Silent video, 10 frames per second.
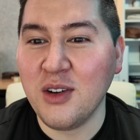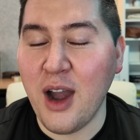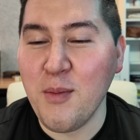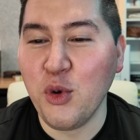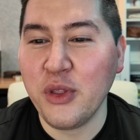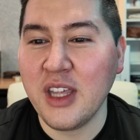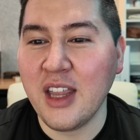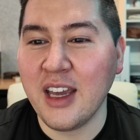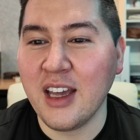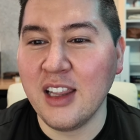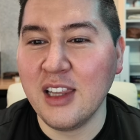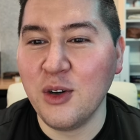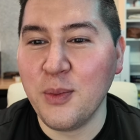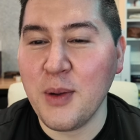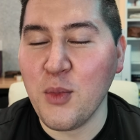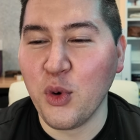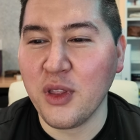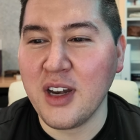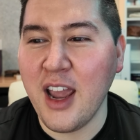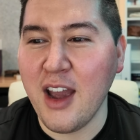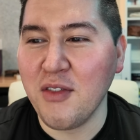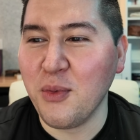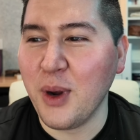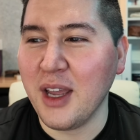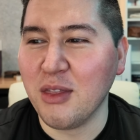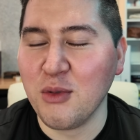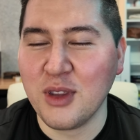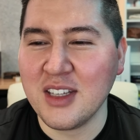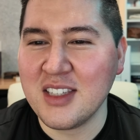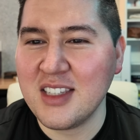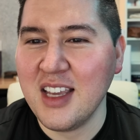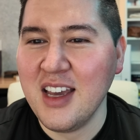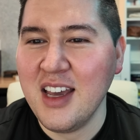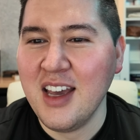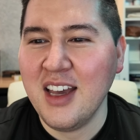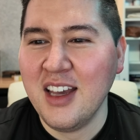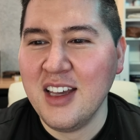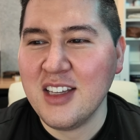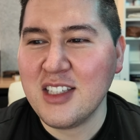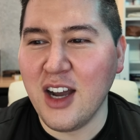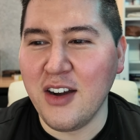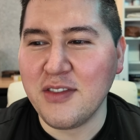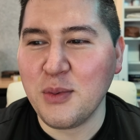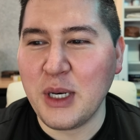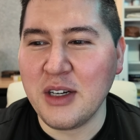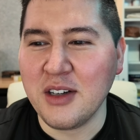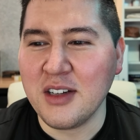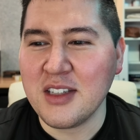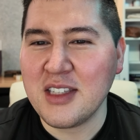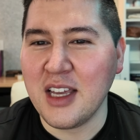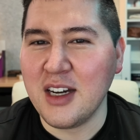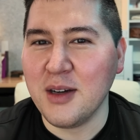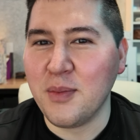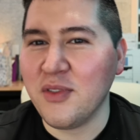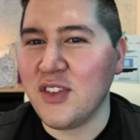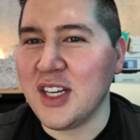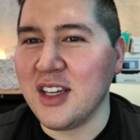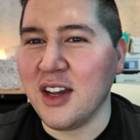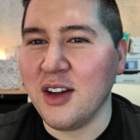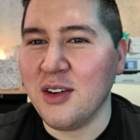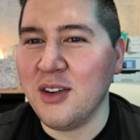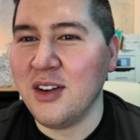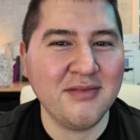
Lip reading: I'm only like a little bit more than halfway through this software setup video.